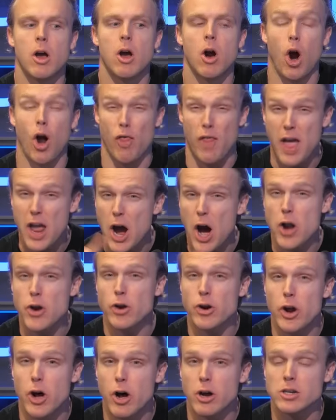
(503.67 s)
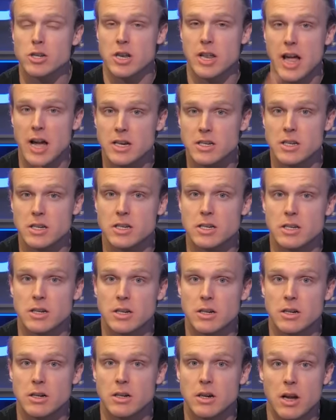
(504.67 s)
are they underdogs to Texas?
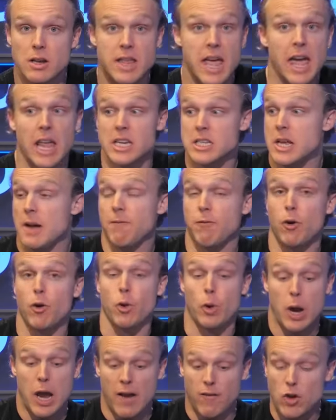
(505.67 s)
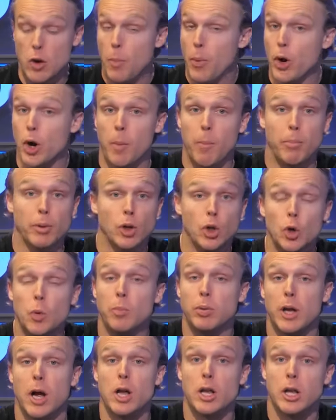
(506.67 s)
Take it a step further. If you put a blue
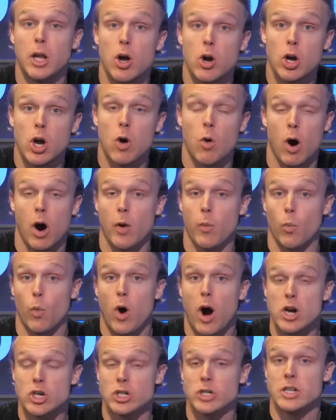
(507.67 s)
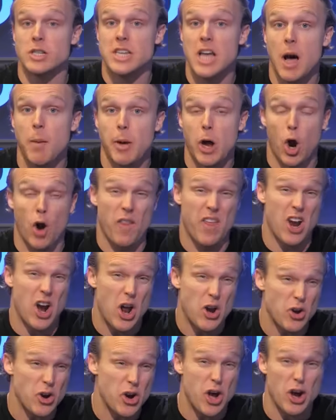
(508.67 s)
blood logo on Washington's helmet, are they
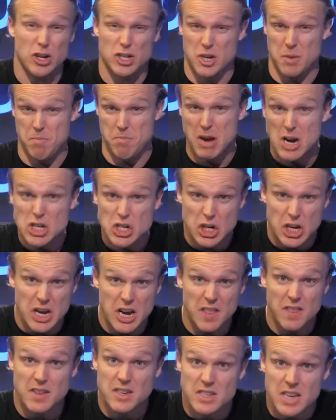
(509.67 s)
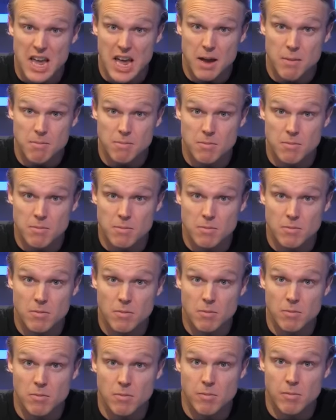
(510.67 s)
underdogs to Michigan in this game?
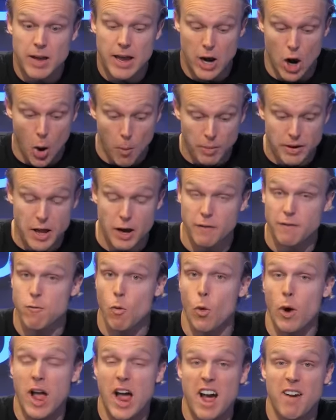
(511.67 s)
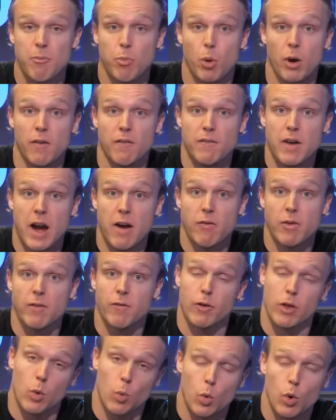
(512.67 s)
It opened at a 4.5-point favorite
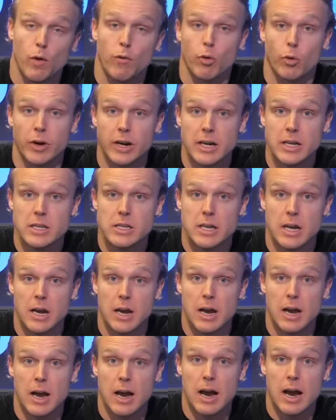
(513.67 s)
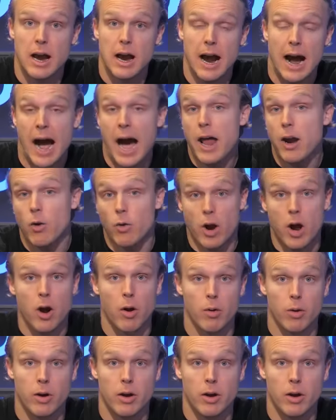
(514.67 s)
for the Wolverines. I don't know.